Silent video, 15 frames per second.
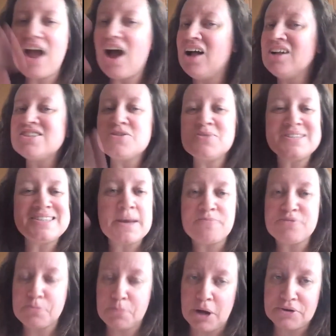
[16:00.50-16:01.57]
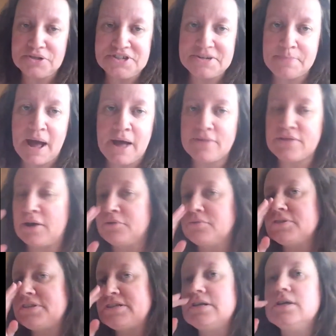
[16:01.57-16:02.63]
I'll do a separate post about
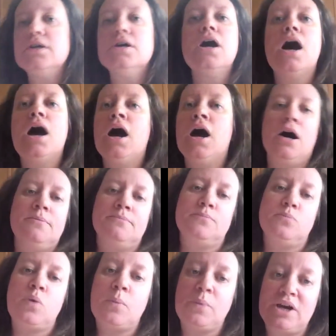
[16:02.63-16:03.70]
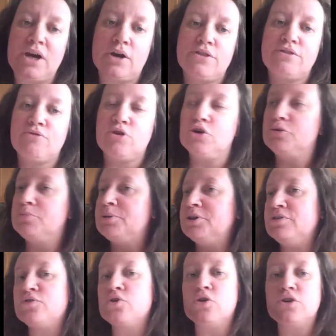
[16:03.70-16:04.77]
those when we go through, but
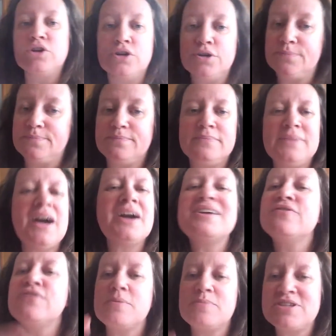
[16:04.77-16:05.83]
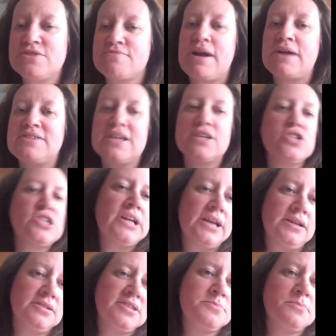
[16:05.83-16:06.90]
you've got your... I'm going to flip this around
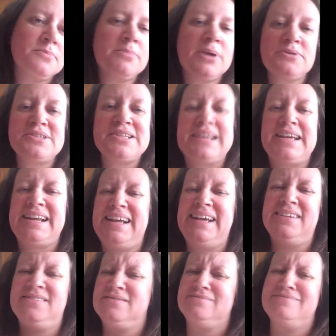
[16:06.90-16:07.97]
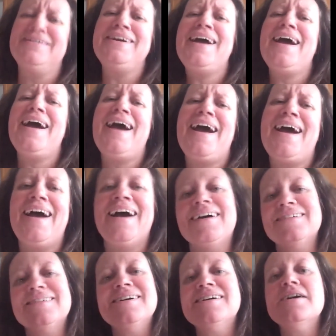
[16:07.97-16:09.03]
actually. It's mostly clean.
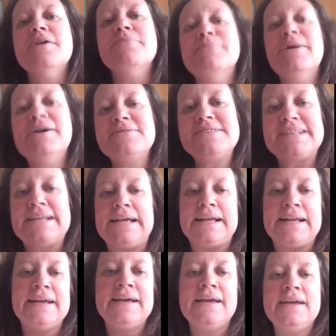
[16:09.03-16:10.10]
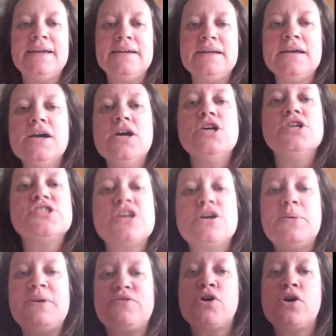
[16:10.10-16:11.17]
Mostly clean. So
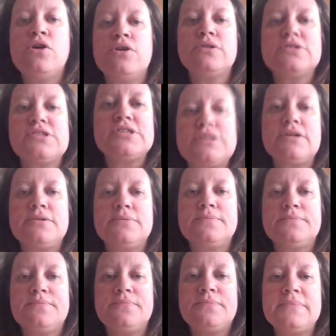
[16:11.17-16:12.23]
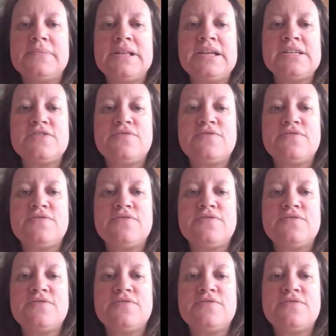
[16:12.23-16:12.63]
we've got... Let's